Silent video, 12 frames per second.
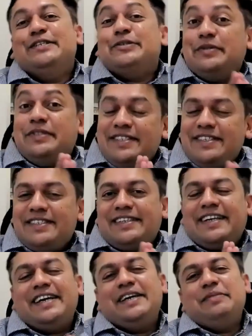So this is
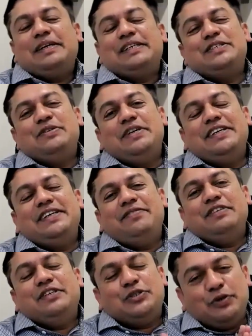the time actually
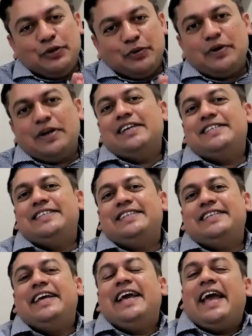we should utilize
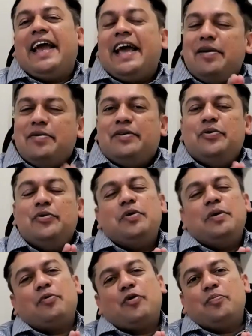it and
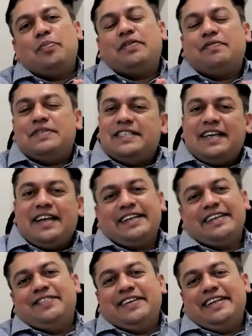do a proper physical
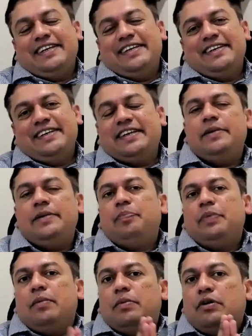activity, right?
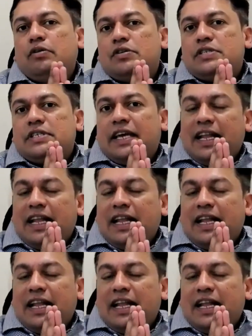Because